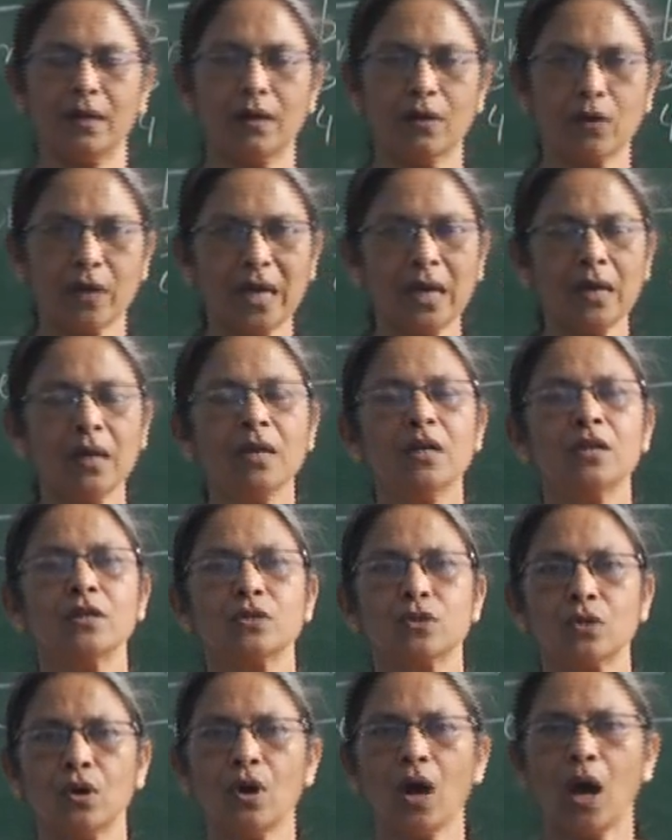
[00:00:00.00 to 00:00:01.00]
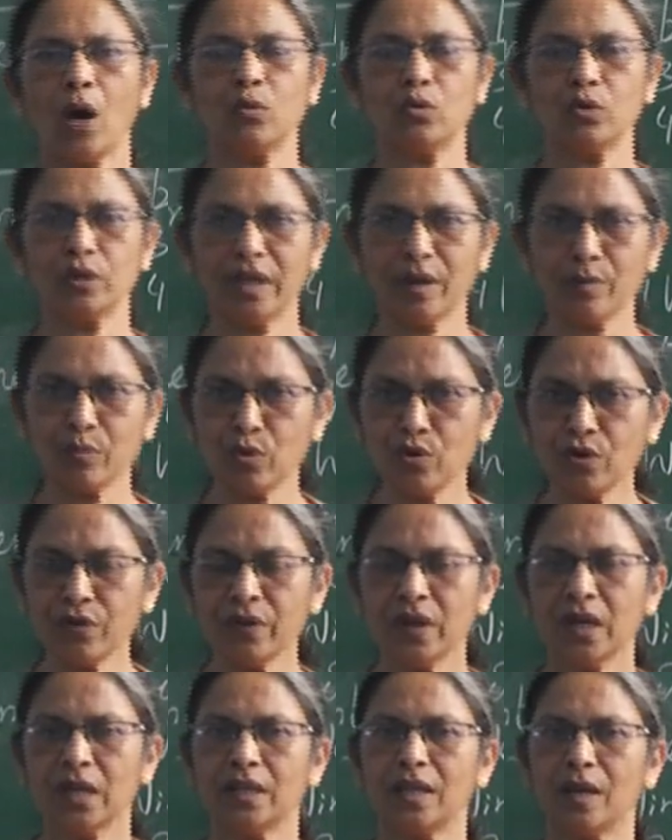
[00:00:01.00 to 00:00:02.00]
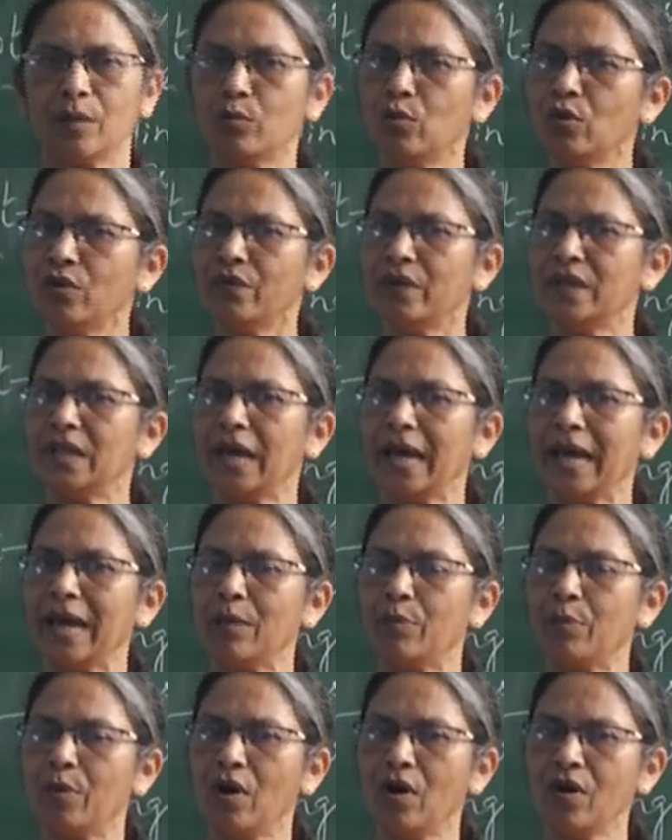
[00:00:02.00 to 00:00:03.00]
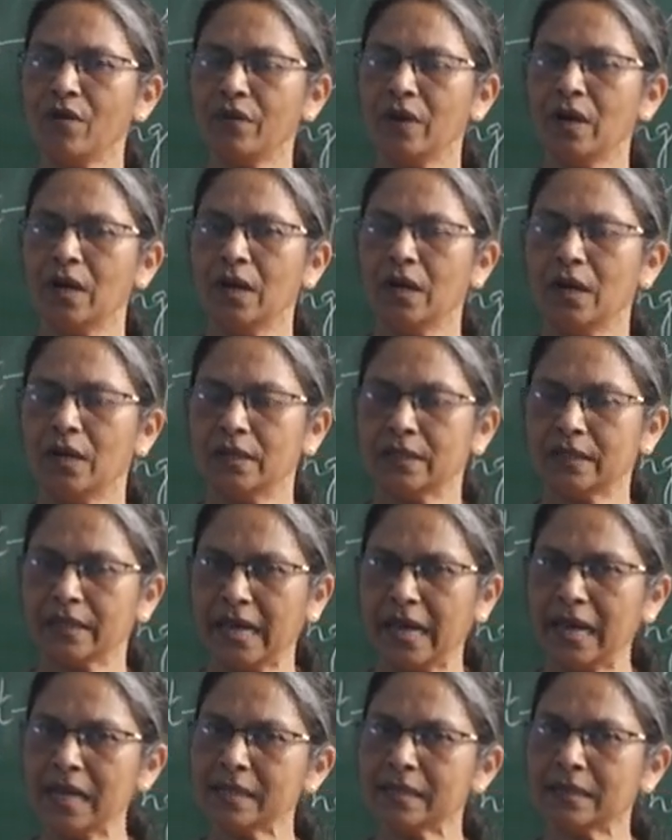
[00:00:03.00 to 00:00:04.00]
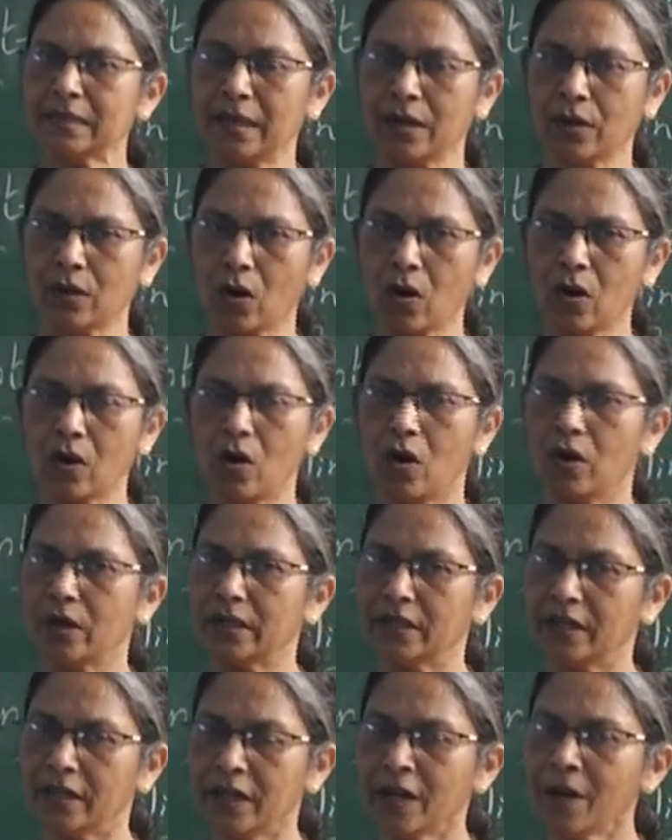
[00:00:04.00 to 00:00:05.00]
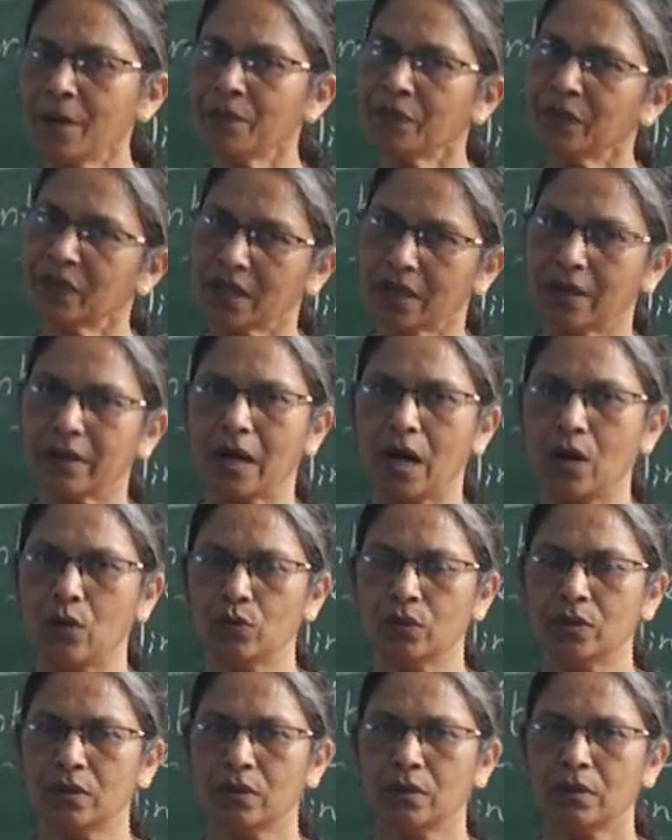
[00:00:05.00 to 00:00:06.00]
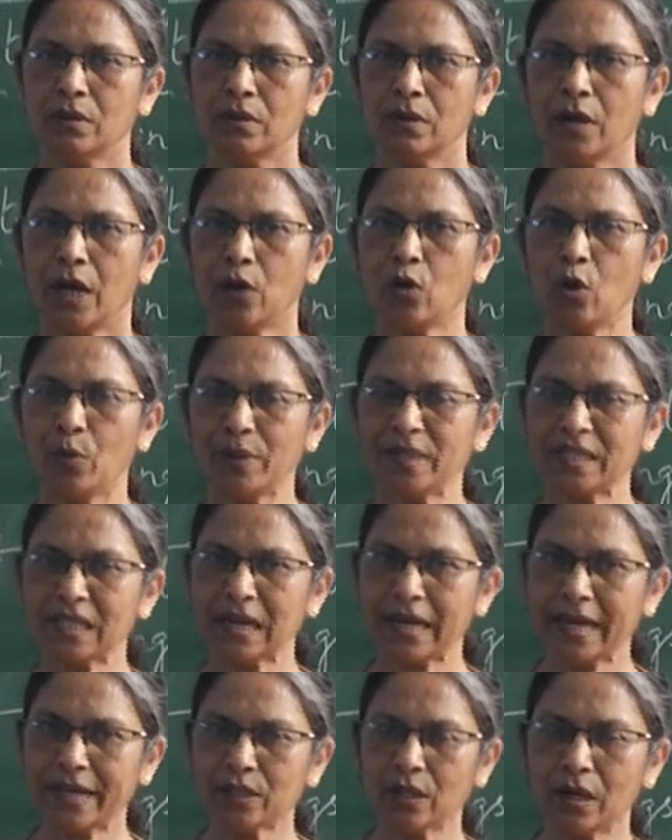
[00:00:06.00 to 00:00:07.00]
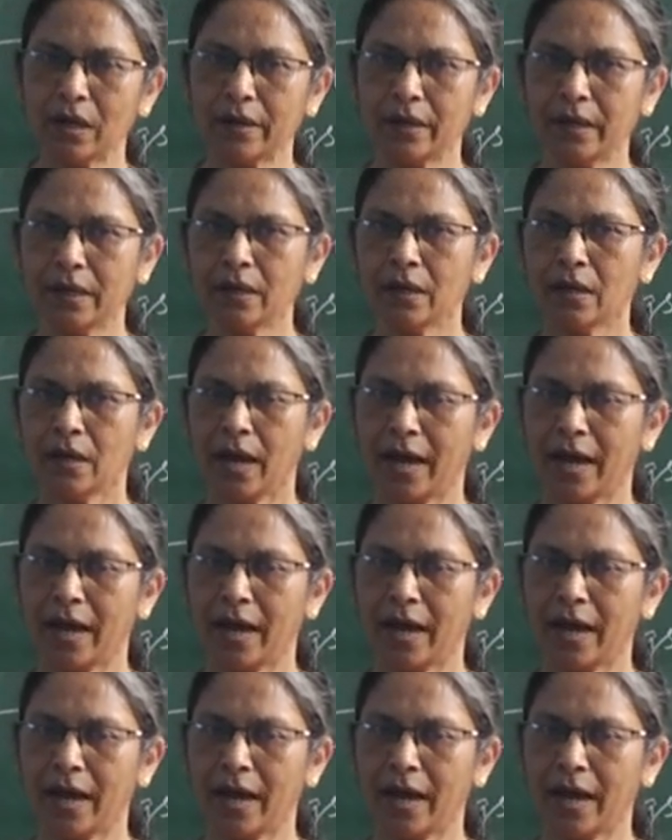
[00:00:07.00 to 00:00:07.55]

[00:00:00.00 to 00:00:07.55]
Okay, so how do they move? They move with the help of scales. They crawl on the ground. I hope it's clear, children.